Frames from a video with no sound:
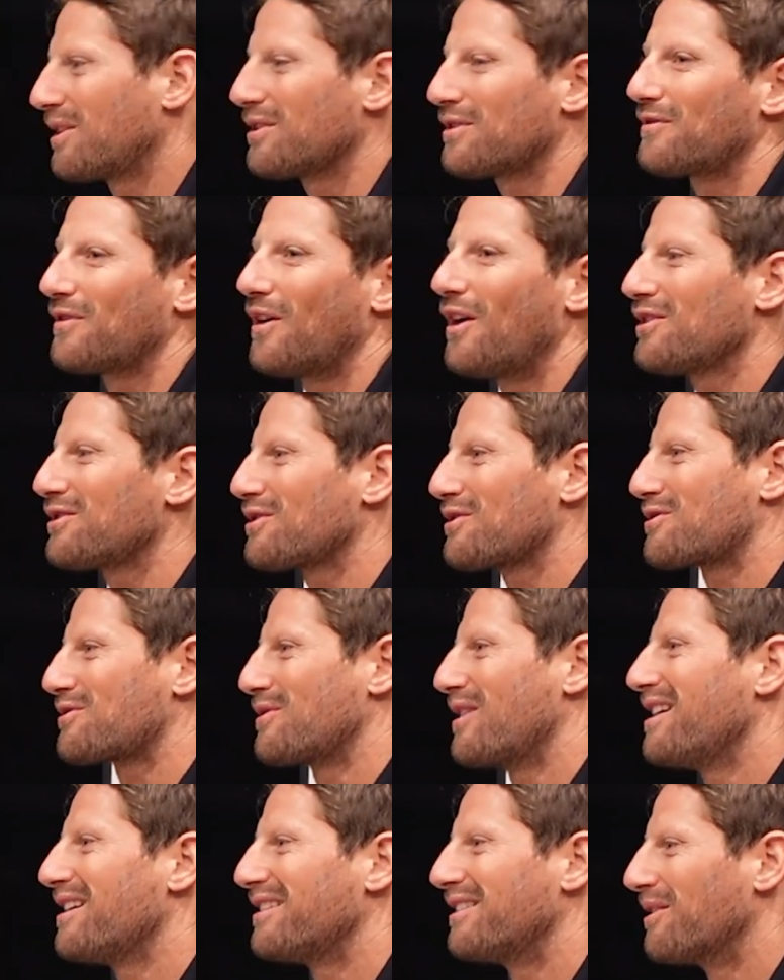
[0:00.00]
Because for us,
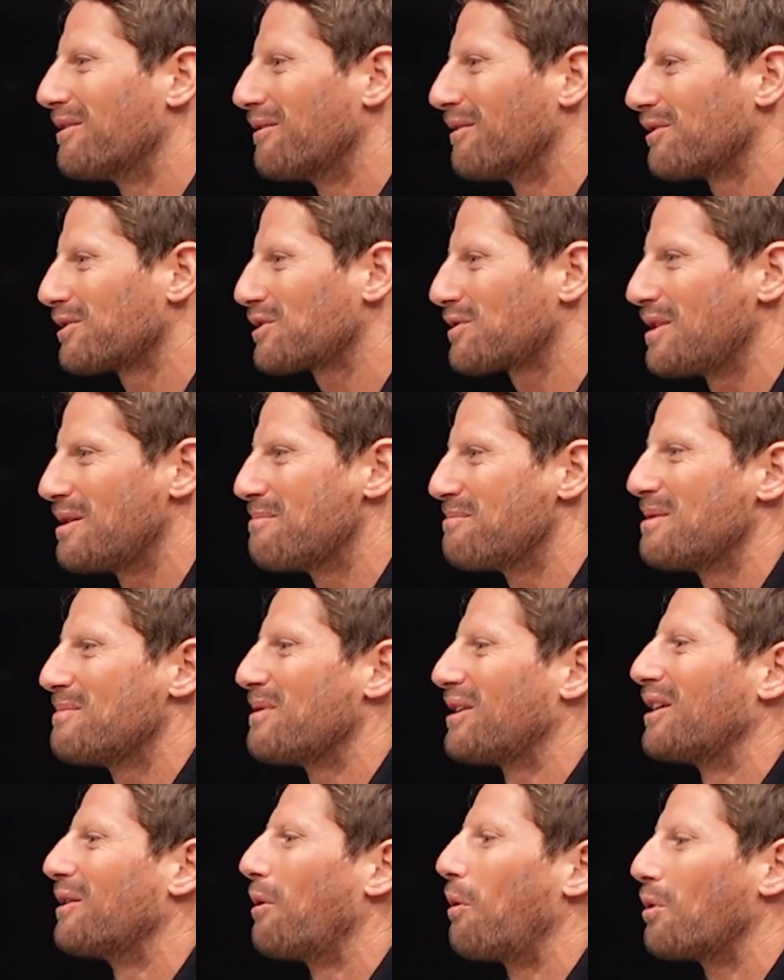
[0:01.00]
Australia, the Australian
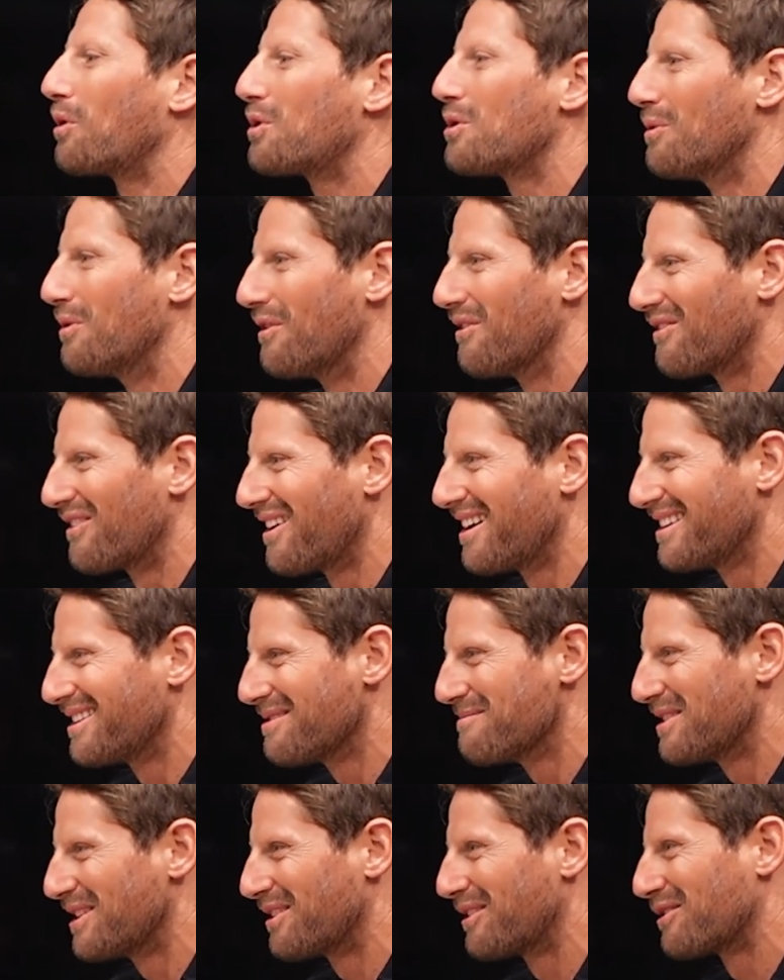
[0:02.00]
people, they're all cool. Right?
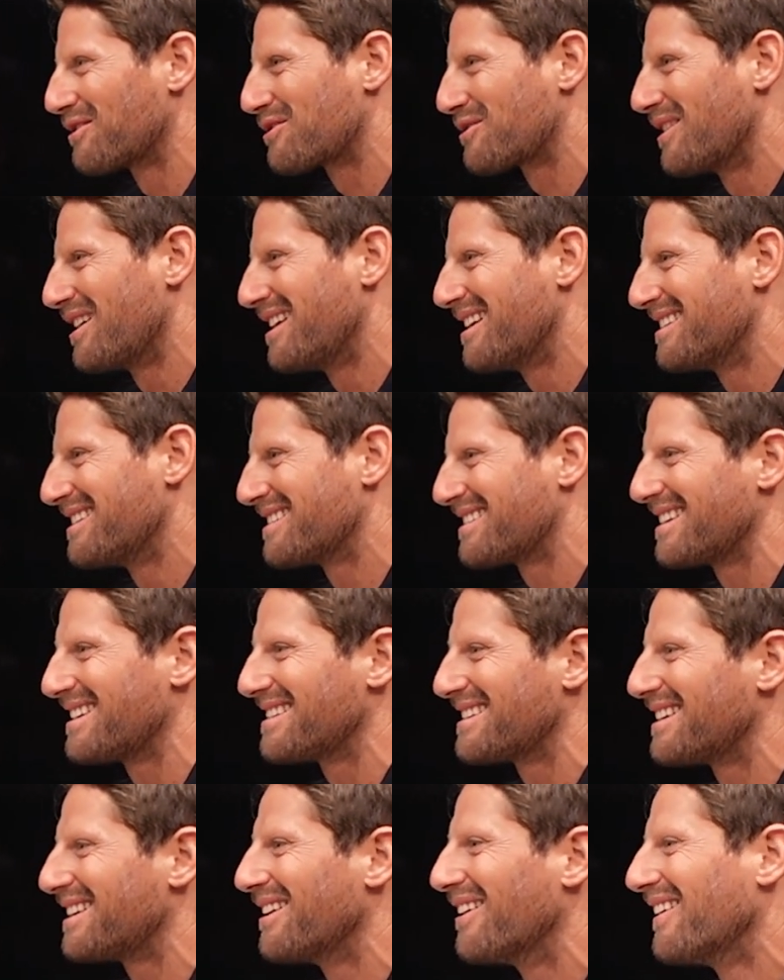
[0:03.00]
You mean, Australian is
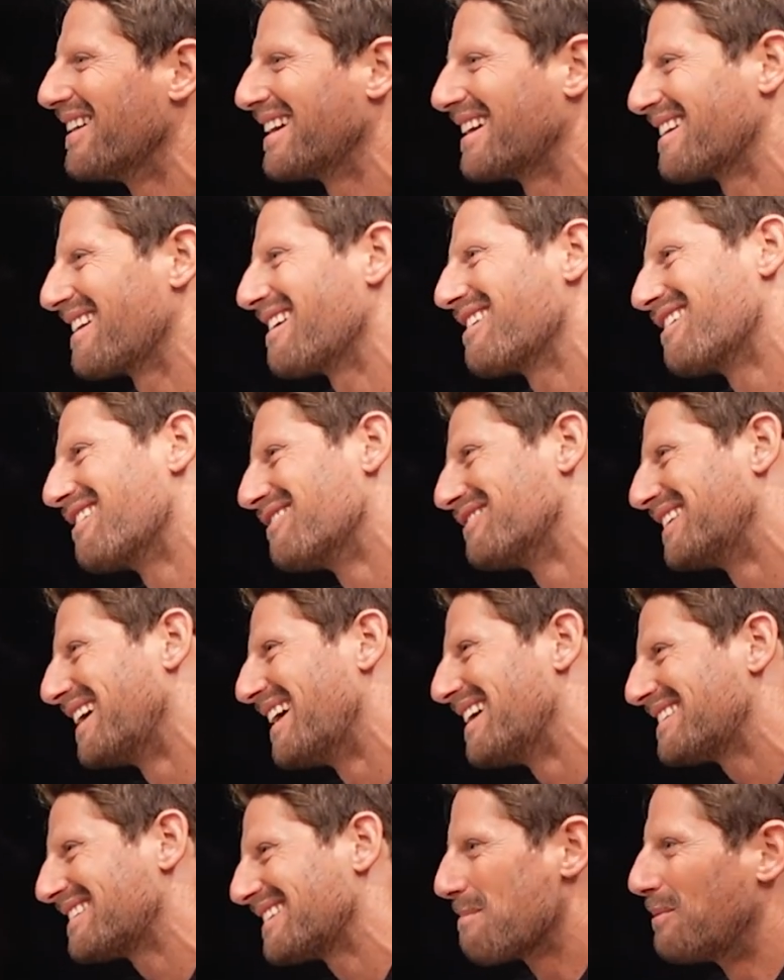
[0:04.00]
easygoing, and I love
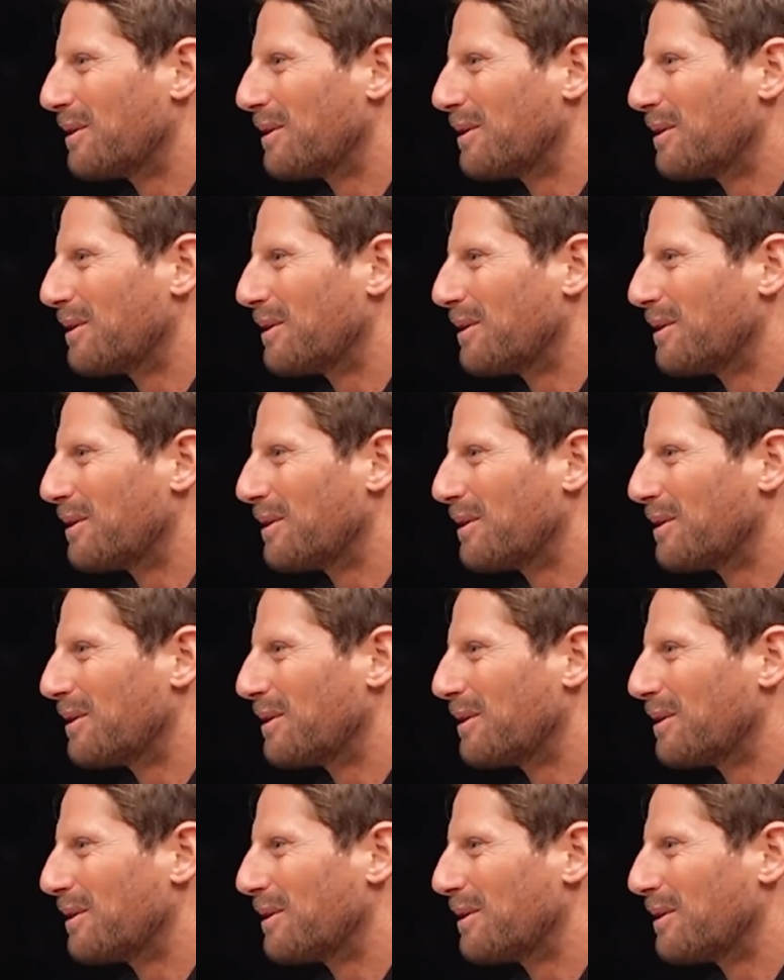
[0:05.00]
that.